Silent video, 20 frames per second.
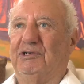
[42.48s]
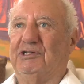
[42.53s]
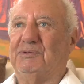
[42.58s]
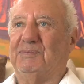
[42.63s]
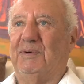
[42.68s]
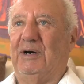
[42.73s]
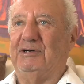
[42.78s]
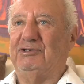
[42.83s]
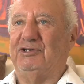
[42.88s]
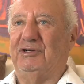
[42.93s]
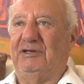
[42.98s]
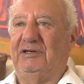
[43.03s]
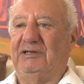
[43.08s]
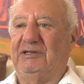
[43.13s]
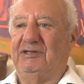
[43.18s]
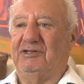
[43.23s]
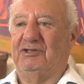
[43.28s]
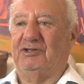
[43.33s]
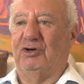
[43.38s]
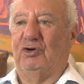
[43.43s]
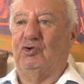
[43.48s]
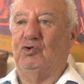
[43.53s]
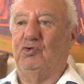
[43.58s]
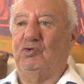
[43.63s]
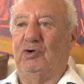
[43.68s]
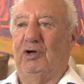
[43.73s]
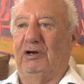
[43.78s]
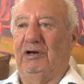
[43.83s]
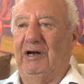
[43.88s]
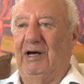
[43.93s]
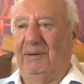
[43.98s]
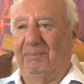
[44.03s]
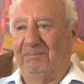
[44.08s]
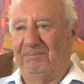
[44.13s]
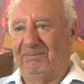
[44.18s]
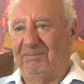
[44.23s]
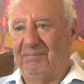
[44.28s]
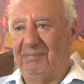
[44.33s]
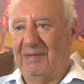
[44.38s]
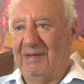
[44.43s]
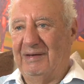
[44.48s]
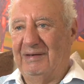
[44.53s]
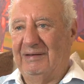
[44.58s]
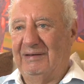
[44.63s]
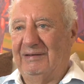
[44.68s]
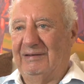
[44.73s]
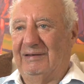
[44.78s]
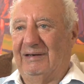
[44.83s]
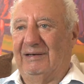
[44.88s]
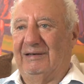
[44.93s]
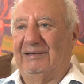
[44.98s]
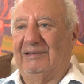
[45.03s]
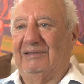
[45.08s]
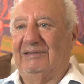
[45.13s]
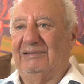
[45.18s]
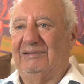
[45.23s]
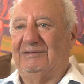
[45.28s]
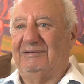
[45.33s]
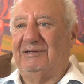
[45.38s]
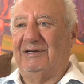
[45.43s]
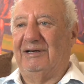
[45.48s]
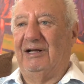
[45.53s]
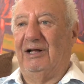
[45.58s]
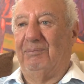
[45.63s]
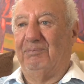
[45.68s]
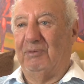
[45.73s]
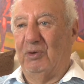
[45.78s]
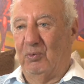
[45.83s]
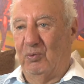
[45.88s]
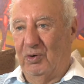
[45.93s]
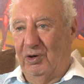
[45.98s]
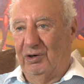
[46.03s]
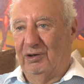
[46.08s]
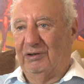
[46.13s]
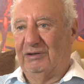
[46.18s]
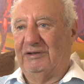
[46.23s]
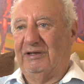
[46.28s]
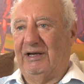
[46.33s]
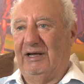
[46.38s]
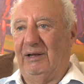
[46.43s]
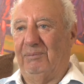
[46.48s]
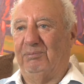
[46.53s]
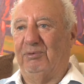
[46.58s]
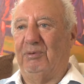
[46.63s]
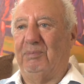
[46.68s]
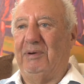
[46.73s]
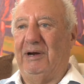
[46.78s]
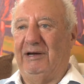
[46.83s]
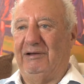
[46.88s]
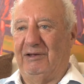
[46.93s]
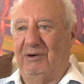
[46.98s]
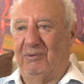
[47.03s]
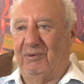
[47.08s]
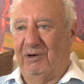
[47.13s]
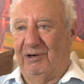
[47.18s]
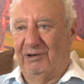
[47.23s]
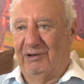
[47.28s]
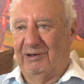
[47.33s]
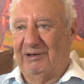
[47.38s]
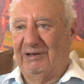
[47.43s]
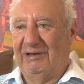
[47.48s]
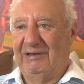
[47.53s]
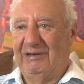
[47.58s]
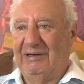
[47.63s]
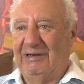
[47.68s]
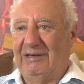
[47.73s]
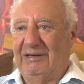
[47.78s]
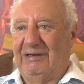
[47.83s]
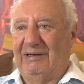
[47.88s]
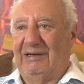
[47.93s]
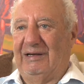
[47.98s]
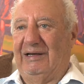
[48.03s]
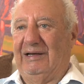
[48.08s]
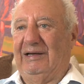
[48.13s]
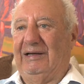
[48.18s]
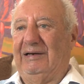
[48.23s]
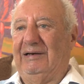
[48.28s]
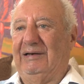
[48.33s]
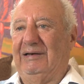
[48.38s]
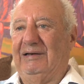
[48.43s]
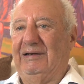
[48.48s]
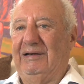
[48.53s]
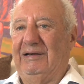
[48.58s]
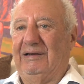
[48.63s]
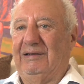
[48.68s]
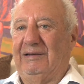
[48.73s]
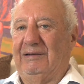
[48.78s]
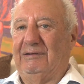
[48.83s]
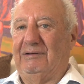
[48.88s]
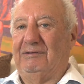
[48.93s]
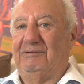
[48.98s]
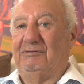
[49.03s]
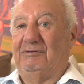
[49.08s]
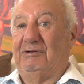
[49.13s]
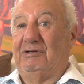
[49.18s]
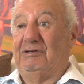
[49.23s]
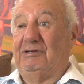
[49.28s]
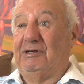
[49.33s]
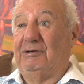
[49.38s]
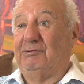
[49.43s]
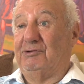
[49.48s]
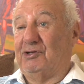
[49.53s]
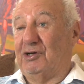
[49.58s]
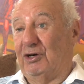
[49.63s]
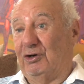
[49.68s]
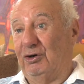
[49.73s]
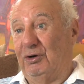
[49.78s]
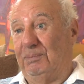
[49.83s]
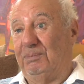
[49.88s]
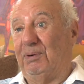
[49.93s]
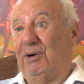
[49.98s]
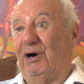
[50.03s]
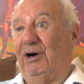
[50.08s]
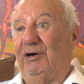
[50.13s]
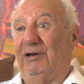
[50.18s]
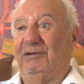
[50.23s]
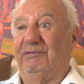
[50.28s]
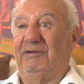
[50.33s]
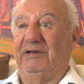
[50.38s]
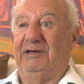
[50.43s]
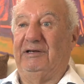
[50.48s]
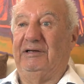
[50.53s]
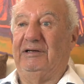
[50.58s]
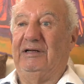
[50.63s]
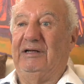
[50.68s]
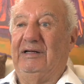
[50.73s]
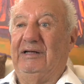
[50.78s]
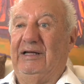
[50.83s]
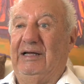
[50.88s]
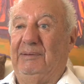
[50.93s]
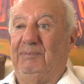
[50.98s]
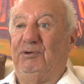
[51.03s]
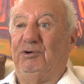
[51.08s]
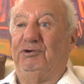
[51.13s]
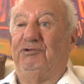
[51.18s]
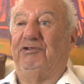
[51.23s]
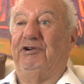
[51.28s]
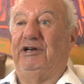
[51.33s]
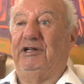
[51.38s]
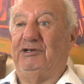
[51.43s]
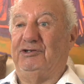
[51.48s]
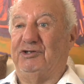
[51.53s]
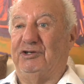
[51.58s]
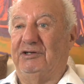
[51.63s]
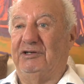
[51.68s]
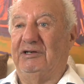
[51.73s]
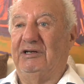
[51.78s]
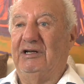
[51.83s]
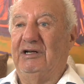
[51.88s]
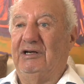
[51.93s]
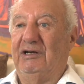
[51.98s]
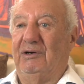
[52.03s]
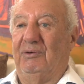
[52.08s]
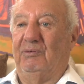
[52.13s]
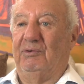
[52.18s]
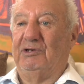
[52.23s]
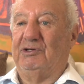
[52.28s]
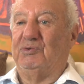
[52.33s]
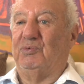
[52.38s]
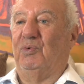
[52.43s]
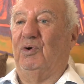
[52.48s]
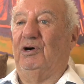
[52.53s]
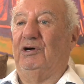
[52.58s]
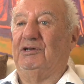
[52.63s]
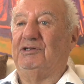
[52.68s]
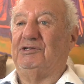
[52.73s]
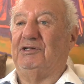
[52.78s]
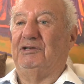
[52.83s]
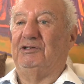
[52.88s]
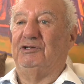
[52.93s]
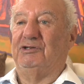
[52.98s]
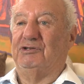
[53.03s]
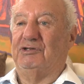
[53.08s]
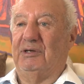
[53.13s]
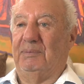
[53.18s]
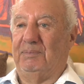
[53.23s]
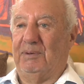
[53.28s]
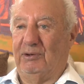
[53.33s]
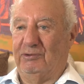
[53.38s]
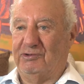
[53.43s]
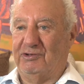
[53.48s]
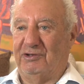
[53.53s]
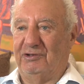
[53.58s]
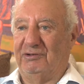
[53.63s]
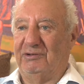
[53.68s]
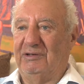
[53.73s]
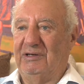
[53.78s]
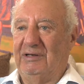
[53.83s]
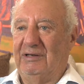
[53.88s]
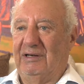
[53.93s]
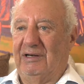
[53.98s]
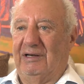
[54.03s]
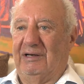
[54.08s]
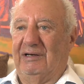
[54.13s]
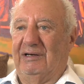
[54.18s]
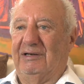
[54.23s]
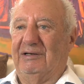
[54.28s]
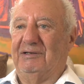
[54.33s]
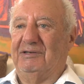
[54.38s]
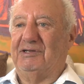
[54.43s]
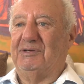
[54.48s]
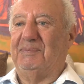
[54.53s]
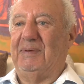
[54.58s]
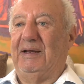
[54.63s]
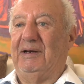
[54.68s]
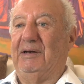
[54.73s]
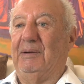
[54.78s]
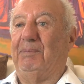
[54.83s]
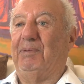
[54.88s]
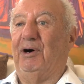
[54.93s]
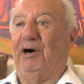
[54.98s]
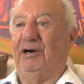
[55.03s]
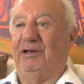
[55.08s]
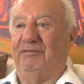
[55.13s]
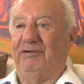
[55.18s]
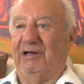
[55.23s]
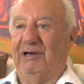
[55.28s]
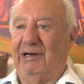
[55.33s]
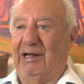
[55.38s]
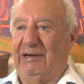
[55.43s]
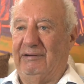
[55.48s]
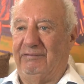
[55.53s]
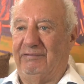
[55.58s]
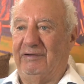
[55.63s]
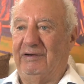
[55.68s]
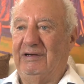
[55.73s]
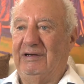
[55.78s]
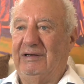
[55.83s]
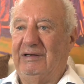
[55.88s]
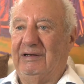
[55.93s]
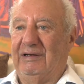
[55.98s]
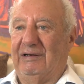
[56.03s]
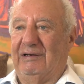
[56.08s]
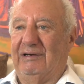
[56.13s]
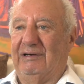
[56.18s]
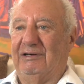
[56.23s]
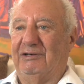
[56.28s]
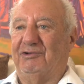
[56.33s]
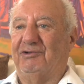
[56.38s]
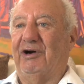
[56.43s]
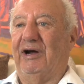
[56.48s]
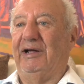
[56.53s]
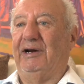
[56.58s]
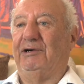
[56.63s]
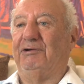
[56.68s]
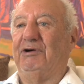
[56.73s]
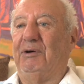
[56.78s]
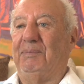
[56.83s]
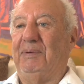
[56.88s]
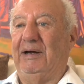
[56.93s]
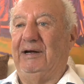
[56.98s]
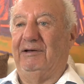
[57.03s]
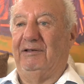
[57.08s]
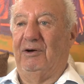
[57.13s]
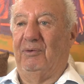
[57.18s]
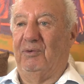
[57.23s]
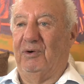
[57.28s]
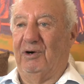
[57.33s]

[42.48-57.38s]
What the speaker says: expression is tikkun olam, to help the world, to help repair the world. And there was a good part of the Hebrew tradition, which was that you're supposed to spend a part of your life trying to repair the